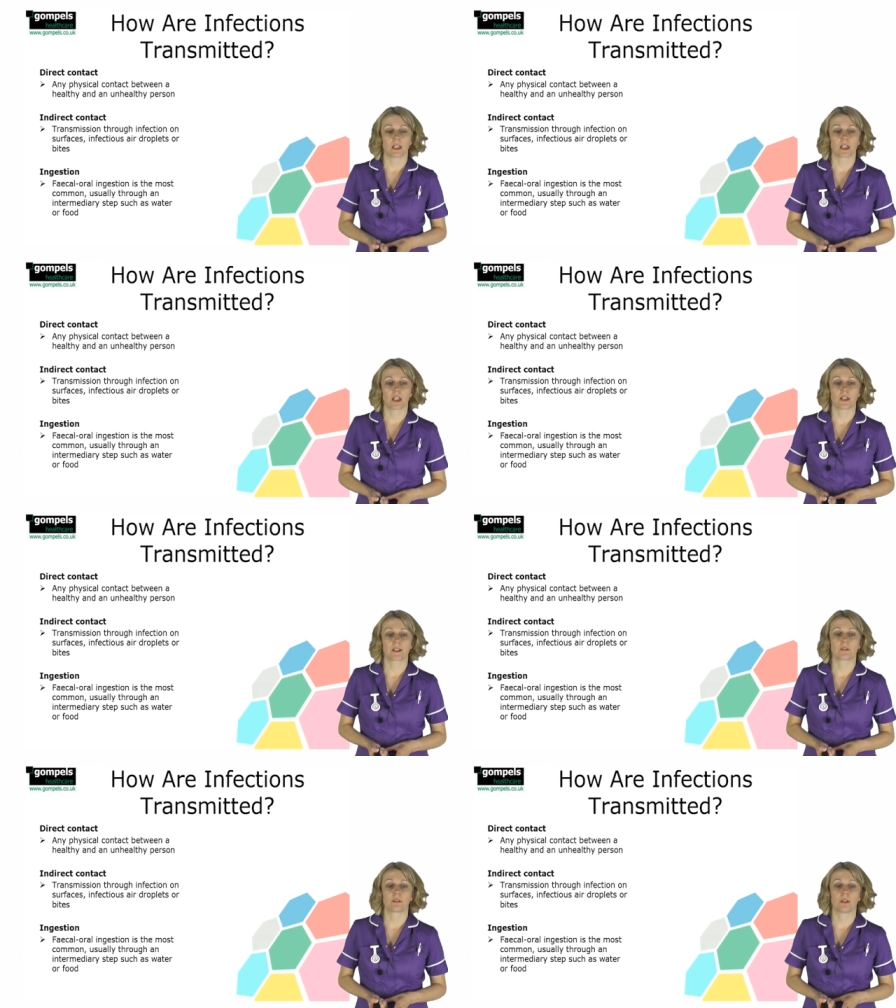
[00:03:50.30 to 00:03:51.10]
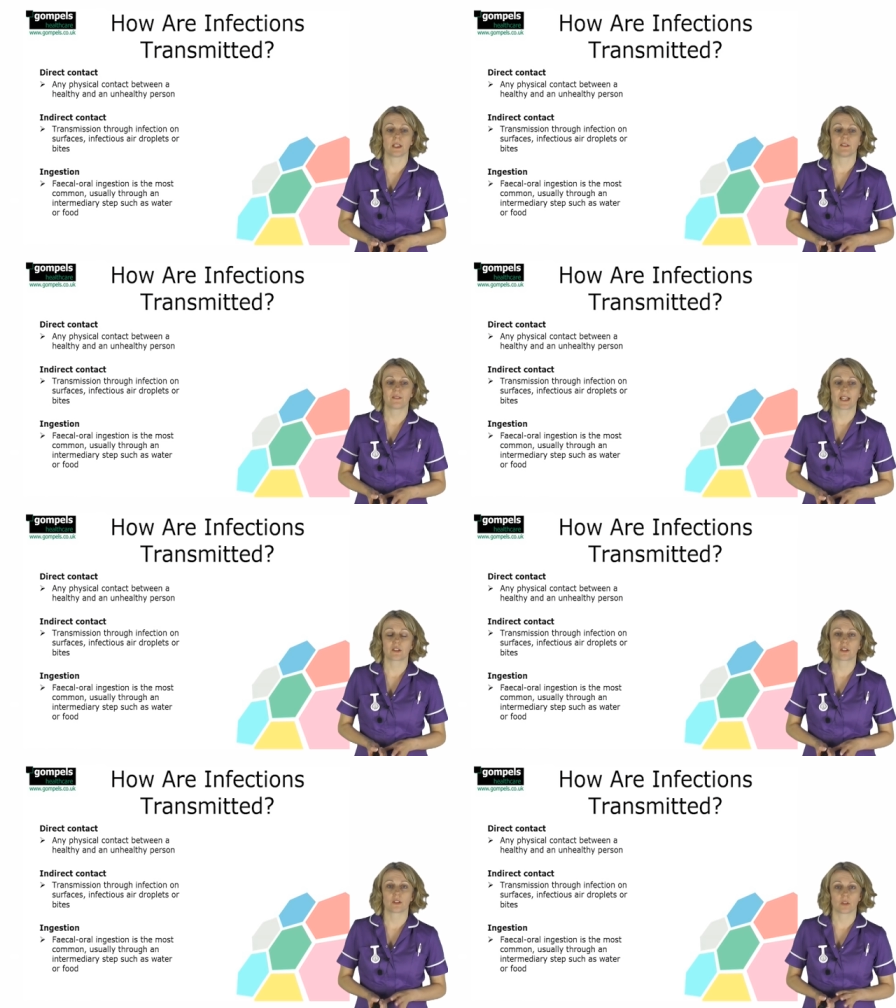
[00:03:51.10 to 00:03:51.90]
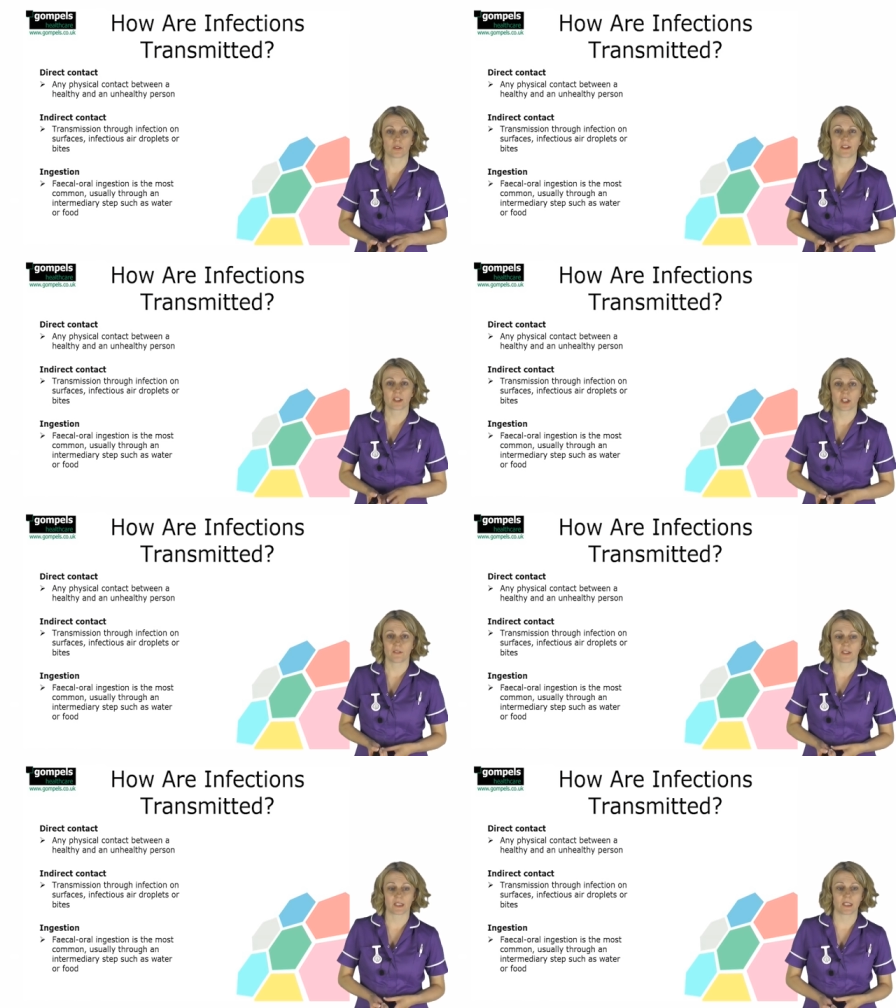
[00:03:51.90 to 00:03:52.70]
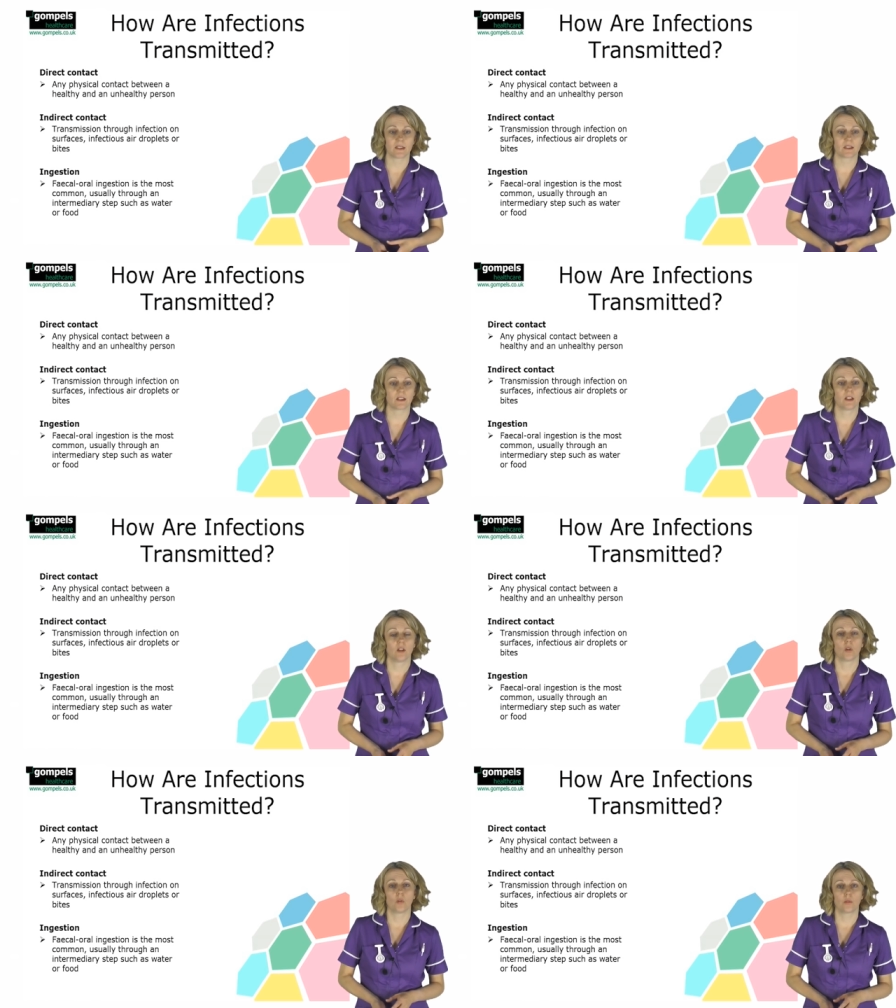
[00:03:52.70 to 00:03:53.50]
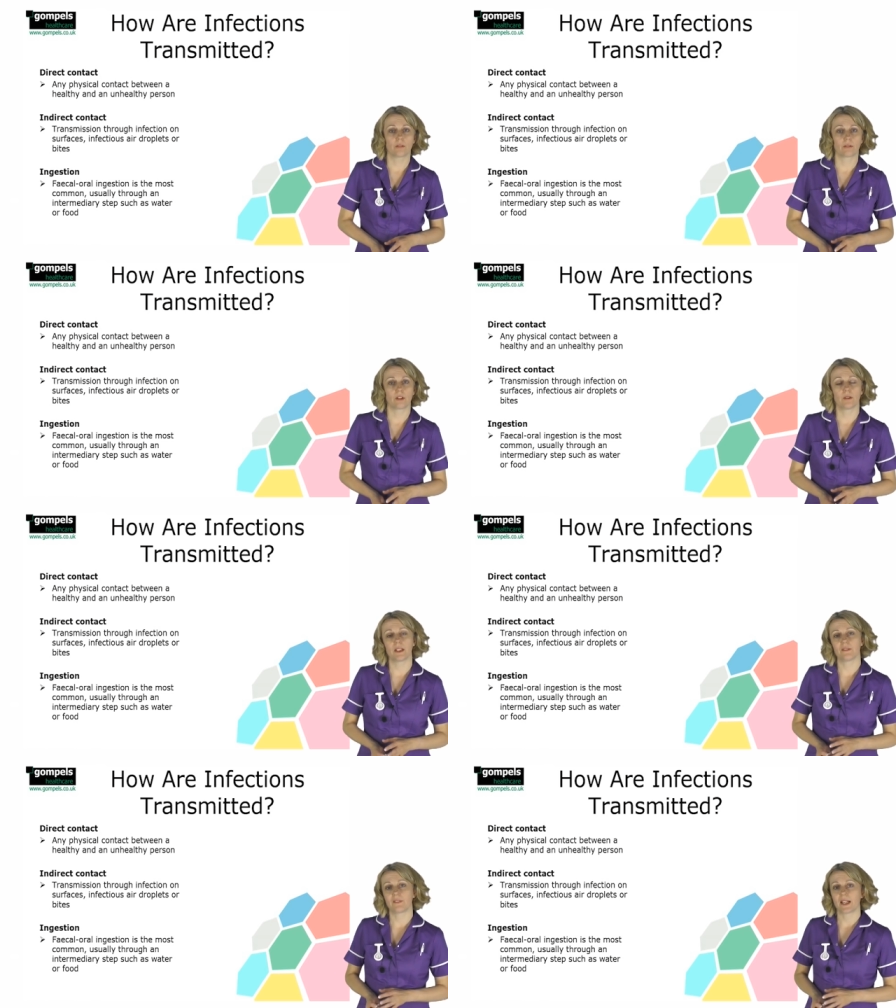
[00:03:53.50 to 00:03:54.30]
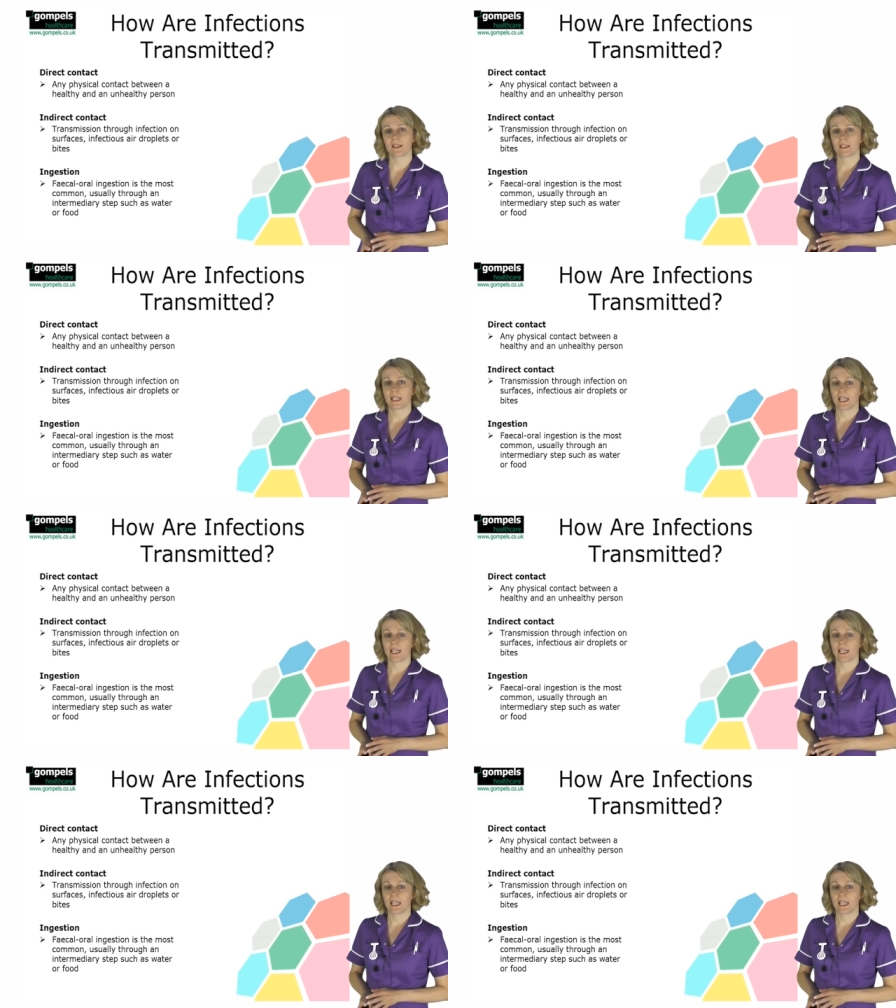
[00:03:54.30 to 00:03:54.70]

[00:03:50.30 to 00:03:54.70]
occurs through the infection on surfaces, or through infected